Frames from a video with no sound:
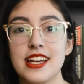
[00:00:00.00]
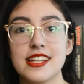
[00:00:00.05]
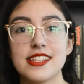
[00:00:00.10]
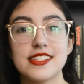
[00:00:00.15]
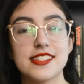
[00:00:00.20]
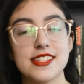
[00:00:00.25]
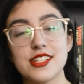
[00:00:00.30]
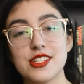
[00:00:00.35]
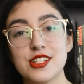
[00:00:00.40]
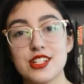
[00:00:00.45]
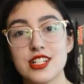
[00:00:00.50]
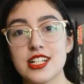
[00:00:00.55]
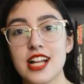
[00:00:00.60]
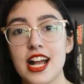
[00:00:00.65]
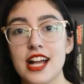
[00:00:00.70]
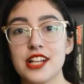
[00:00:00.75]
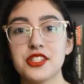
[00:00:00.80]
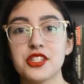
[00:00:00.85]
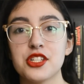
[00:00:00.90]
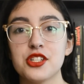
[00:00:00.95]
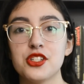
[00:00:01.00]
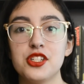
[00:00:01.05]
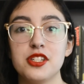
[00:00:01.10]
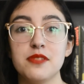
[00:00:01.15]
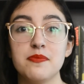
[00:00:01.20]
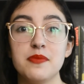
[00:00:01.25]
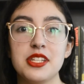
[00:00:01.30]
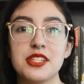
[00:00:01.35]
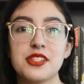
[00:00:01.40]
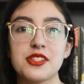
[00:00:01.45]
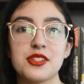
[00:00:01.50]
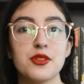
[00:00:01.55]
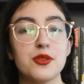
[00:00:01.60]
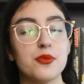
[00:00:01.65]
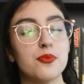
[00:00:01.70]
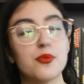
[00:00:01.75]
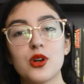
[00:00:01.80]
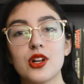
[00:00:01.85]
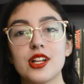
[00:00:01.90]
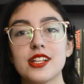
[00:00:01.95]
Cinder as she meets the
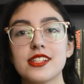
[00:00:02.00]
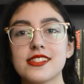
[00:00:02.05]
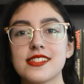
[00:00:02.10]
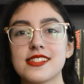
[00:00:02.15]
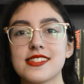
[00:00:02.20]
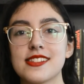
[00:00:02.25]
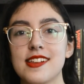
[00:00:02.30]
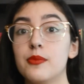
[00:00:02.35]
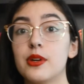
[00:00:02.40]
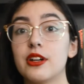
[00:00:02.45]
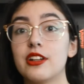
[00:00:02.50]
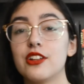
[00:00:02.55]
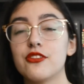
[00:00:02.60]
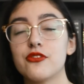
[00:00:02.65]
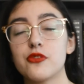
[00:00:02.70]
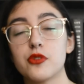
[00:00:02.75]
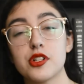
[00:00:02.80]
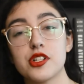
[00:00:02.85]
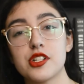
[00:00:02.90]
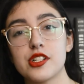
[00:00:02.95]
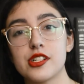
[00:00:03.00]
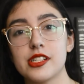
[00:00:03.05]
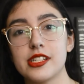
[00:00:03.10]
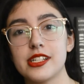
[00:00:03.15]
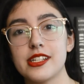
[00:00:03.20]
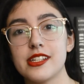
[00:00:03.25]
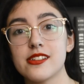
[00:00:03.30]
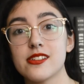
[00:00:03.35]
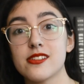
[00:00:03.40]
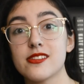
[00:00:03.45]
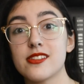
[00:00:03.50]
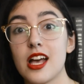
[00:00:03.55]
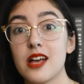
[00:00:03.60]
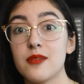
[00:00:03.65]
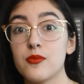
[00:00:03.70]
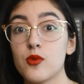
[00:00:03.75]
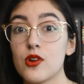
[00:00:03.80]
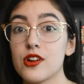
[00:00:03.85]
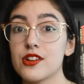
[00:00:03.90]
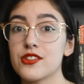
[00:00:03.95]
prince, but unfortunately
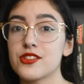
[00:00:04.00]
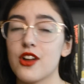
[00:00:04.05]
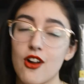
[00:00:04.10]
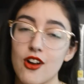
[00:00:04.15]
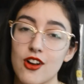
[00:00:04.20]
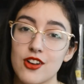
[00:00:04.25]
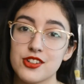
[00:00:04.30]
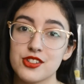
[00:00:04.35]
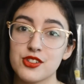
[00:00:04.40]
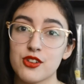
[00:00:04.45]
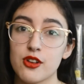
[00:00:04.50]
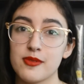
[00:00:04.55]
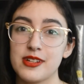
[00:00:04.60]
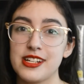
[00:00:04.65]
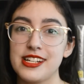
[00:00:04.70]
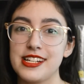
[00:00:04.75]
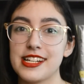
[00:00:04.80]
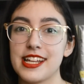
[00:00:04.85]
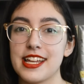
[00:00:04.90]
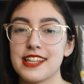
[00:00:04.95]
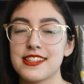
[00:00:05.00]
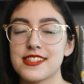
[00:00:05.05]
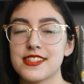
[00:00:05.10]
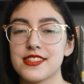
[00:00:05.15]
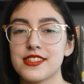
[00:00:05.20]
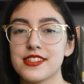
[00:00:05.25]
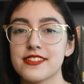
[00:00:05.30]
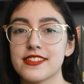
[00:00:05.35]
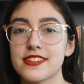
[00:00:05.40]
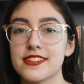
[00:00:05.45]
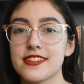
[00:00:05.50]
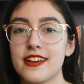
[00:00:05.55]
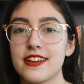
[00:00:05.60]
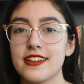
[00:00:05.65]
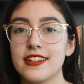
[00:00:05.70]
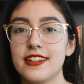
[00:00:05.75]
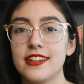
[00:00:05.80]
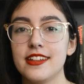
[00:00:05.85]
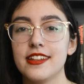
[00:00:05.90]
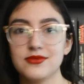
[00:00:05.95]
cyborgs are discriminated against in this
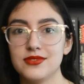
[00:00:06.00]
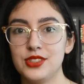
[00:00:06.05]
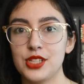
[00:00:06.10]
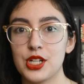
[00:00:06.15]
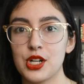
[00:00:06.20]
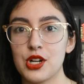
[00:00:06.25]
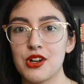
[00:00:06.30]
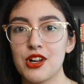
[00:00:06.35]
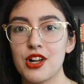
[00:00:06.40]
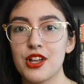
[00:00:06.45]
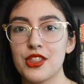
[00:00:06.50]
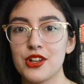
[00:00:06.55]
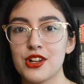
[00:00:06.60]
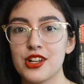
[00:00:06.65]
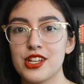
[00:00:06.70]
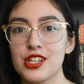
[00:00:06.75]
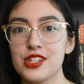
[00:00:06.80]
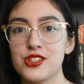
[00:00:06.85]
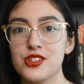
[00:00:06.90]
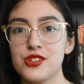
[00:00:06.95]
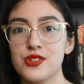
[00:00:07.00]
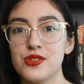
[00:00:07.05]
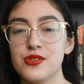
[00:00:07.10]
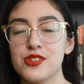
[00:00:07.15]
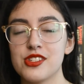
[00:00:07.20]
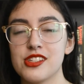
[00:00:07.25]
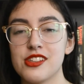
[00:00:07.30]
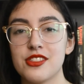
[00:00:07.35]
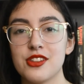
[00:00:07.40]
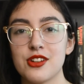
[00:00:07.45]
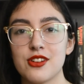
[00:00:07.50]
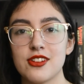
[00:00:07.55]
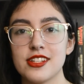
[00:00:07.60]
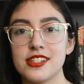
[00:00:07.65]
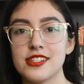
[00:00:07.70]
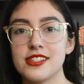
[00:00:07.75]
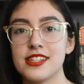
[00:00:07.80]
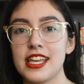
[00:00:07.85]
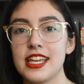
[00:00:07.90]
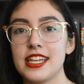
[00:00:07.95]
society. There are other issues. There
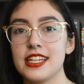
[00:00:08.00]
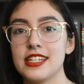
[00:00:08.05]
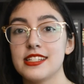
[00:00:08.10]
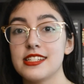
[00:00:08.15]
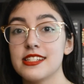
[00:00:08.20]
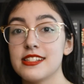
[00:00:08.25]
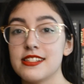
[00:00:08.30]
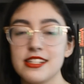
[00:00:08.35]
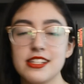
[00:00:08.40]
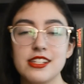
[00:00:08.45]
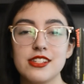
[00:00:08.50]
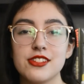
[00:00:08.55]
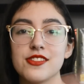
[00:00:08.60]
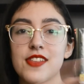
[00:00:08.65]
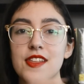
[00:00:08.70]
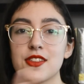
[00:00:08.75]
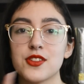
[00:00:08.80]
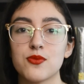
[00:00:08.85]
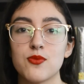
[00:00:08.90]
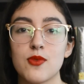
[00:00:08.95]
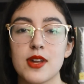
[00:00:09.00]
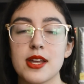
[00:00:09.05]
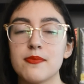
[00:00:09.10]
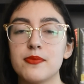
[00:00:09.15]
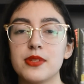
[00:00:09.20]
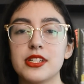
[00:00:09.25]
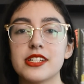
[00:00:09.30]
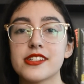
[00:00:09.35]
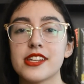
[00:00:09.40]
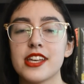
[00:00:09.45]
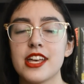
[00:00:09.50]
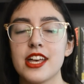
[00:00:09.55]
is a disease that's rampant